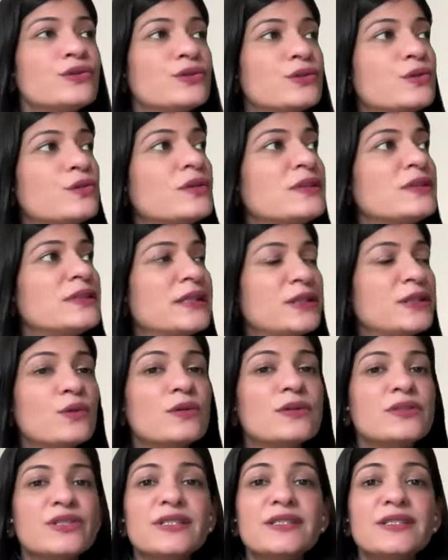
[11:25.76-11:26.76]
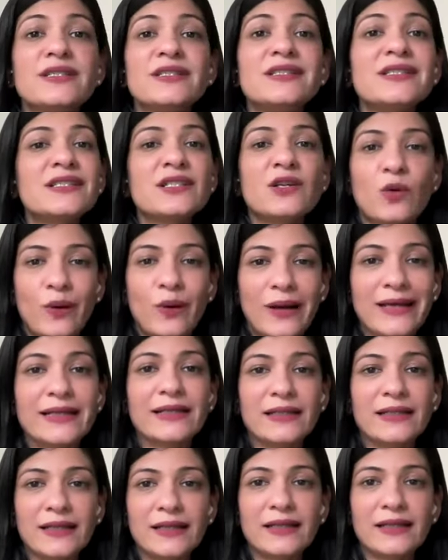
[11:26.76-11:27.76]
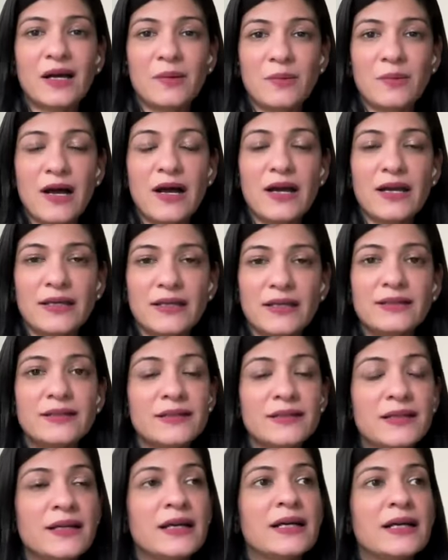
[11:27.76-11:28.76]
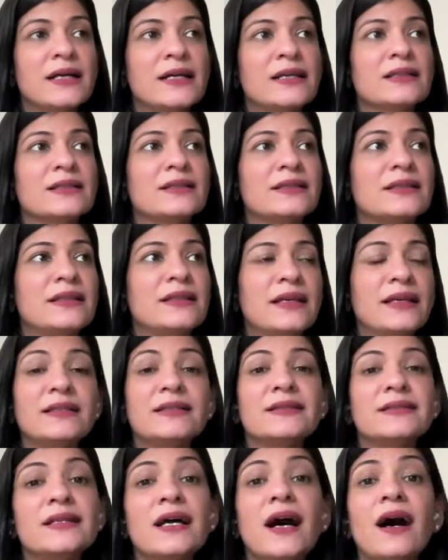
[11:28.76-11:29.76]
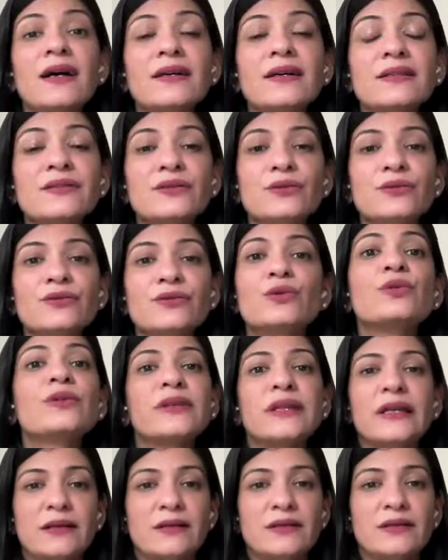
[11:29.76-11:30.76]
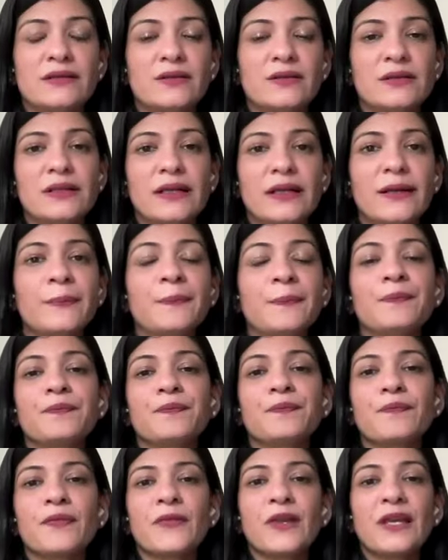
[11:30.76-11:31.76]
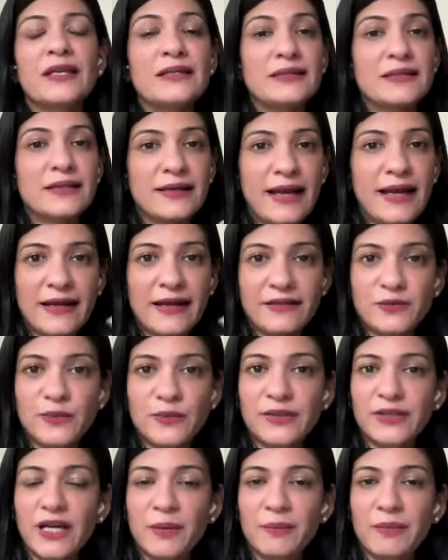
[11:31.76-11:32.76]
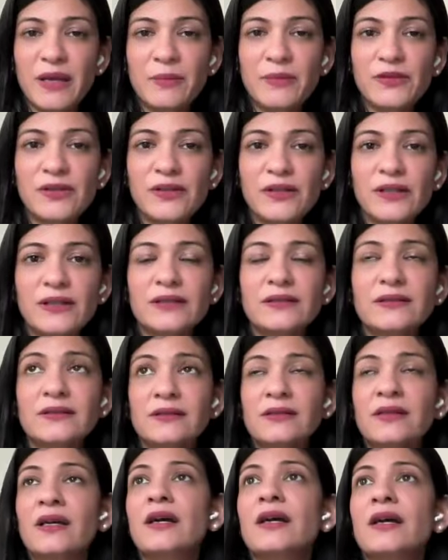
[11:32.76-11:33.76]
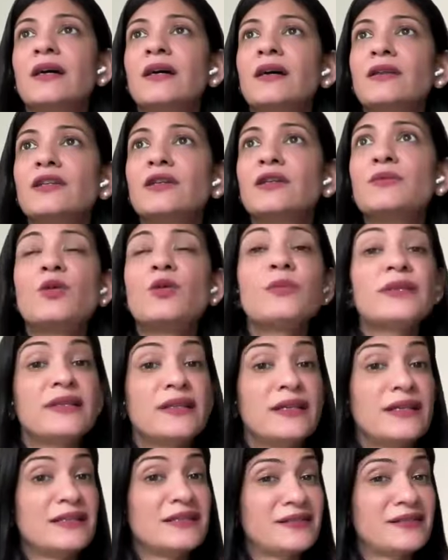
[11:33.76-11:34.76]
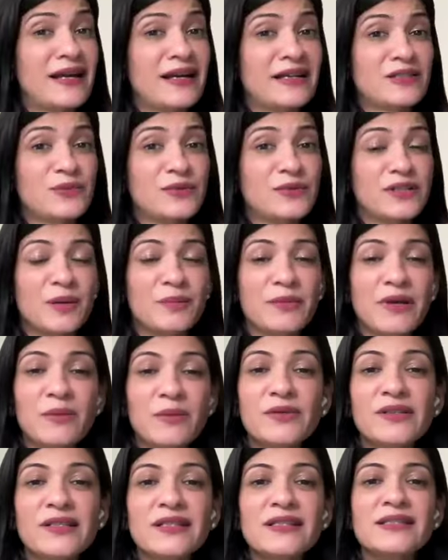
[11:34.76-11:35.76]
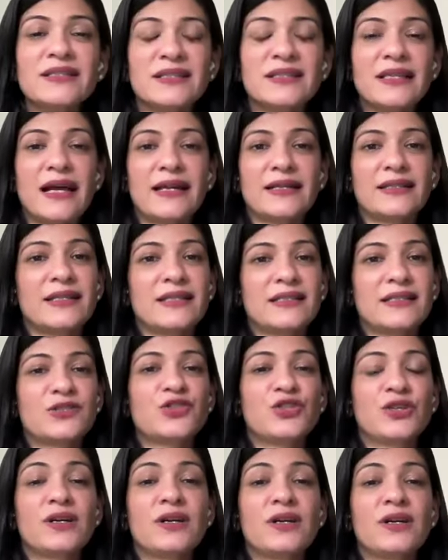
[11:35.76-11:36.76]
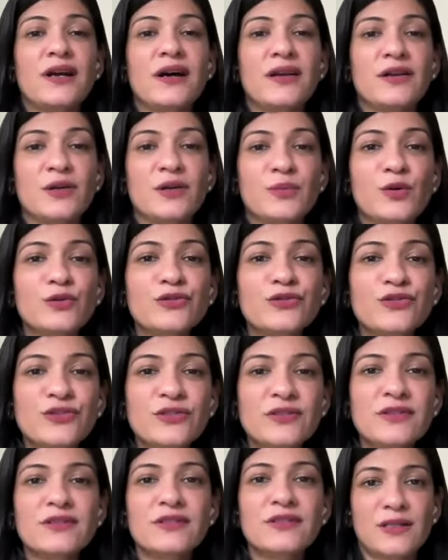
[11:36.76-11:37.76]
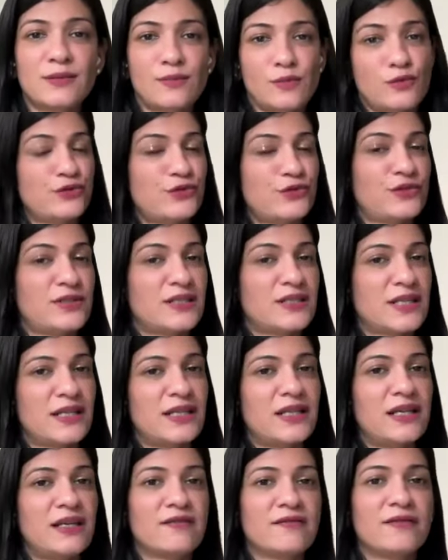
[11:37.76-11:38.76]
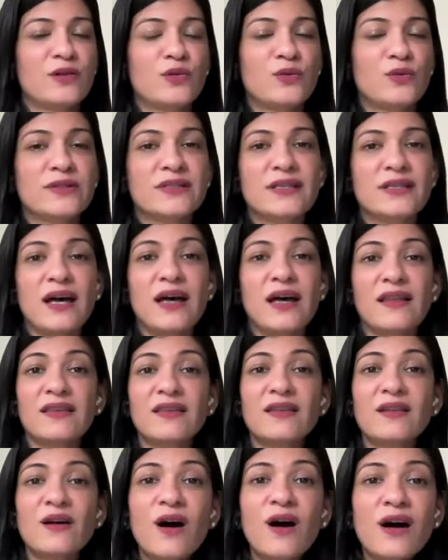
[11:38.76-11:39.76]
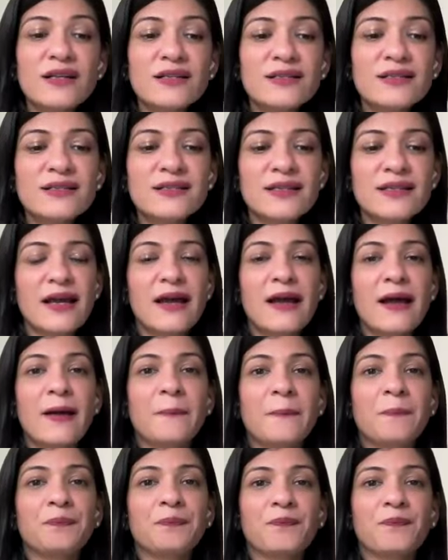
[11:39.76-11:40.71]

those rules, they don't just sit quietly in our mind, they start to do things. So they interact with our memories. The moment they interact with our memories, that can trigger our emotions. Emotions can influence our thoughts,